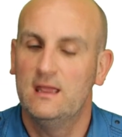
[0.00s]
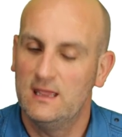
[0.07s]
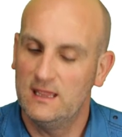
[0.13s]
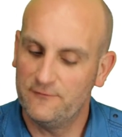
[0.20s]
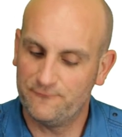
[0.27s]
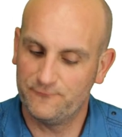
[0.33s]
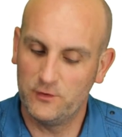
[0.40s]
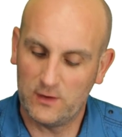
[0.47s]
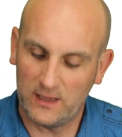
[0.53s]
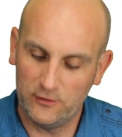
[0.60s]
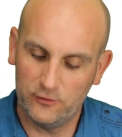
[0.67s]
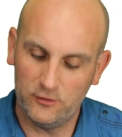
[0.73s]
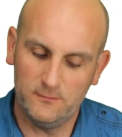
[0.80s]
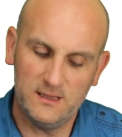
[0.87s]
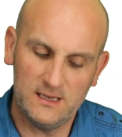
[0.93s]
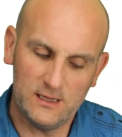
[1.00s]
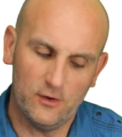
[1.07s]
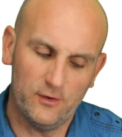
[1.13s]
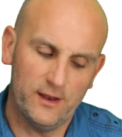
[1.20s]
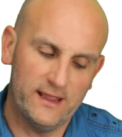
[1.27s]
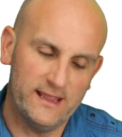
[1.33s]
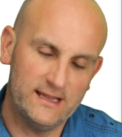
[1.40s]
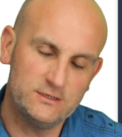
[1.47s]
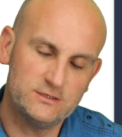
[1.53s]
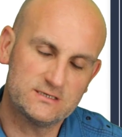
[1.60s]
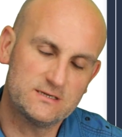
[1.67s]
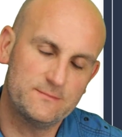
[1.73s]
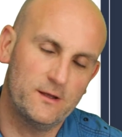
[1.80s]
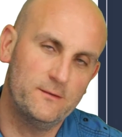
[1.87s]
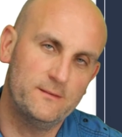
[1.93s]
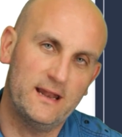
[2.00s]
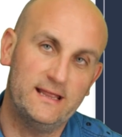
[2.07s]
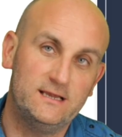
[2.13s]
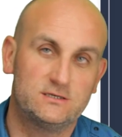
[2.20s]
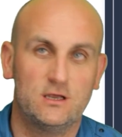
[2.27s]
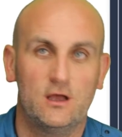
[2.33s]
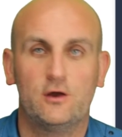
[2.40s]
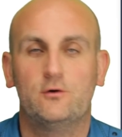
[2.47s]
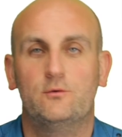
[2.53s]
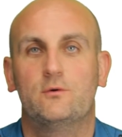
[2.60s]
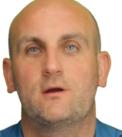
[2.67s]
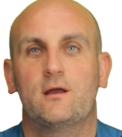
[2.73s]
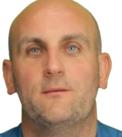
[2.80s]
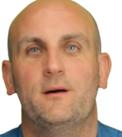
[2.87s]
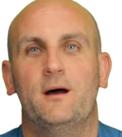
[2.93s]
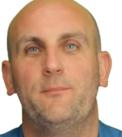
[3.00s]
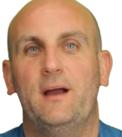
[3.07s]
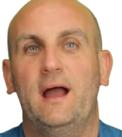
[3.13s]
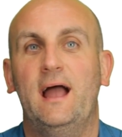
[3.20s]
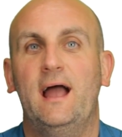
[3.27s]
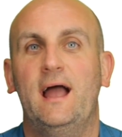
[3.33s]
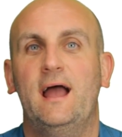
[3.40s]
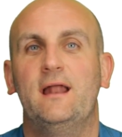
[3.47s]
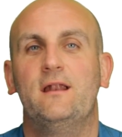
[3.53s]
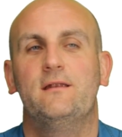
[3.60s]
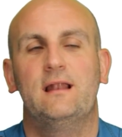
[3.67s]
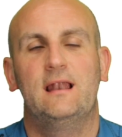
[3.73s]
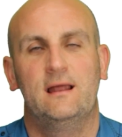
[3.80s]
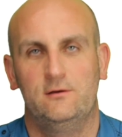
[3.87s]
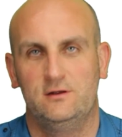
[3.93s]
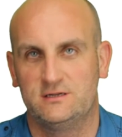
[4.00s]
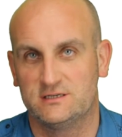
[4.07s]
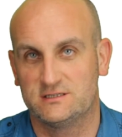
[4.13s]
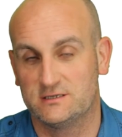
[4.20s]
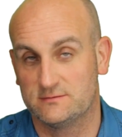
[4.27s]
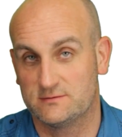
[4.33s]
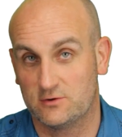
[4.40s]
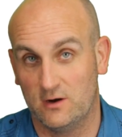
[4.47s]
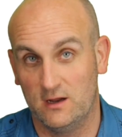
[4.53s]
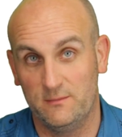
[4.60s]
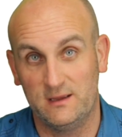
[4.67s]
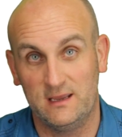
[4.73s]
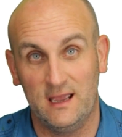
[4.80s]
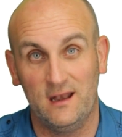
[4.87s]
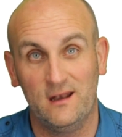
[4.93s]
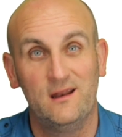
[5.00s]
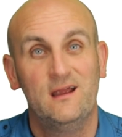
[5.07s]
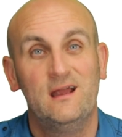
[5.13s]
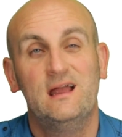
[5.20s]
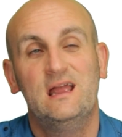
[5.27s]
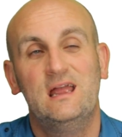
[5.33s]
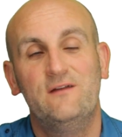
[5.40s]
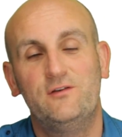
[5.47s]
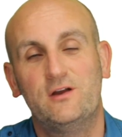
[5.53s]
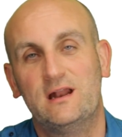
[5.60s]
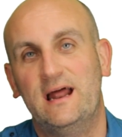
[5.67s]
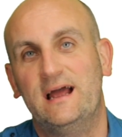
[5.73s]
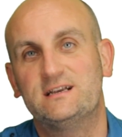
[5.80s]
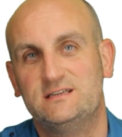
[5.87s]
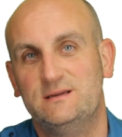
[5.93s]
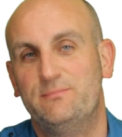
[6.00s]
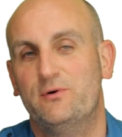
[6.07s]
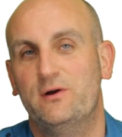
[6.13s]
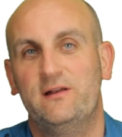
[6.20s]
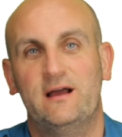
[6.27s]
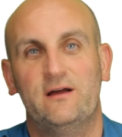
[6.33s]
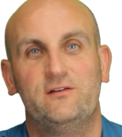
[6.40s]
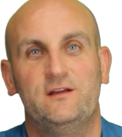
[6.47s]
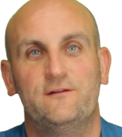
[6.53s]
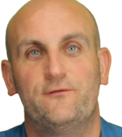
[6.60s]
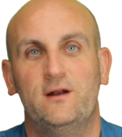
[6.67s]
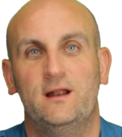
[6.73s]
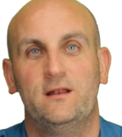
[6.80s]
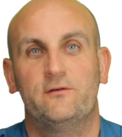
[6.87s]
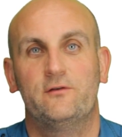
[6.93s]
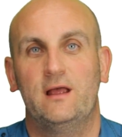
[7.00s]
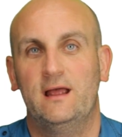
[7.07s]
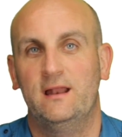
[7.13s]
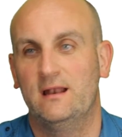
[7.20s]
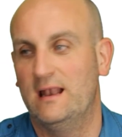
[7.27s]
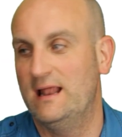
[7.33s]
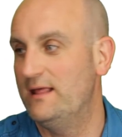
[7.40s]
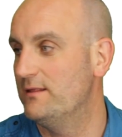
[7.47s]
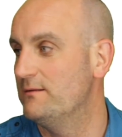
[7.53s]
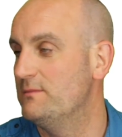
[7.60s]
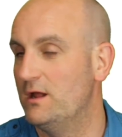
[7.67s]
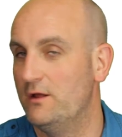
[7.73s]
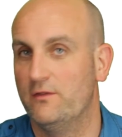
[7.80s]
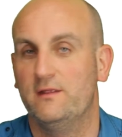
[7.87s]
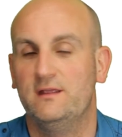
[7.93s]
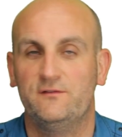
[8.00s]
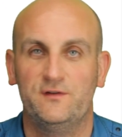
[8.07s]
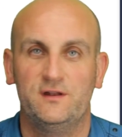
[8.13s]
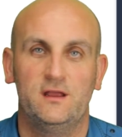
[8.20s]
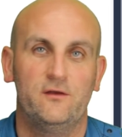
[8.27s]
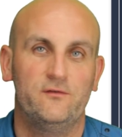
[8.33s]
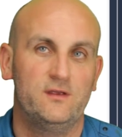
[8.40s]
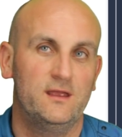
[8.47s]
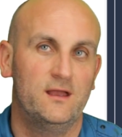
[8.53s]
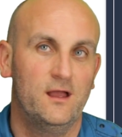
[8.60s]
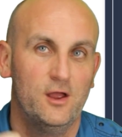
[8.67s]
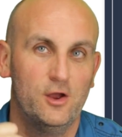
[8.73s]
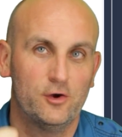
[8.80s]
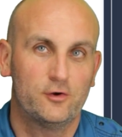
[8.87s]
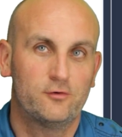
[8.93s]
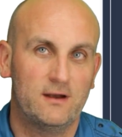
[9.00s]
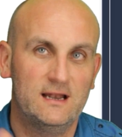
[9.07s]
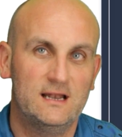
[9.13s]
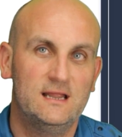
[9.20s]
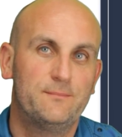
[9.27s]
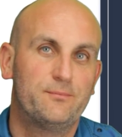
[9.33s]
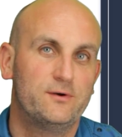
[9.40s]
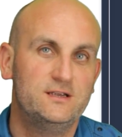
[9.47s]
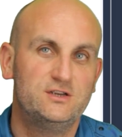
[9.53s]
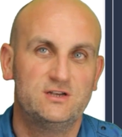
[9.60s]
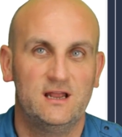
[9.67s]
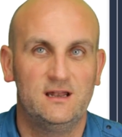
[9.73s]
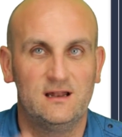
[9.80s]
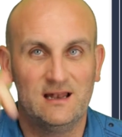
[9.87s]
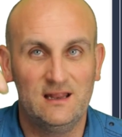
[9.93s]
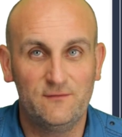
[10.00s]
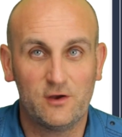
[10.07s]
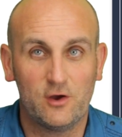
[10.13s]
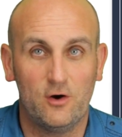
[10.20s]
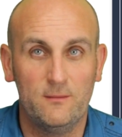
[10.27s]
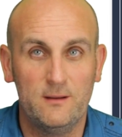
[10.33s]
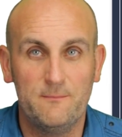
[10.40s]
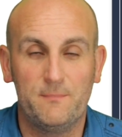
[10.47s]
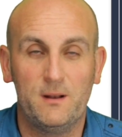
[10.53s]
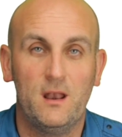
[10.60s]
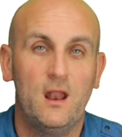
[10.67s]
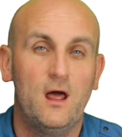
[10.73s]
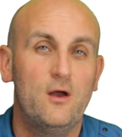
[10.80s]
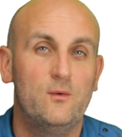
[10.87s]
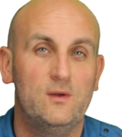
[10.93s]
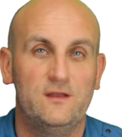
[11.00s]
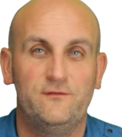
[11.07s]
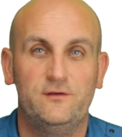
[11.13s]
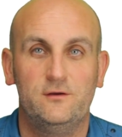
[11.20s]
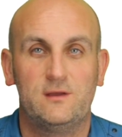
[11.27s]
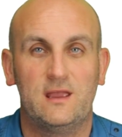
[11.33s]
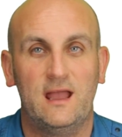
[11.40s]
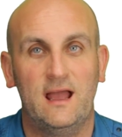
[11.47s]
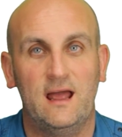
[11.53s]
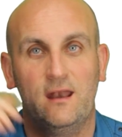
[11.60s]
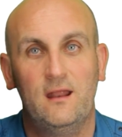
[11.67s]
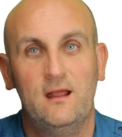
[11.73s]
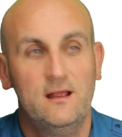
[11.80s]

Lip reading: If you can do me the honor, in just a moment, a circle will come up and allow you to subscribe again. If you can actually point out to your friends and let them know that these videos here, greatly appreciated. Leave a comment below if you can.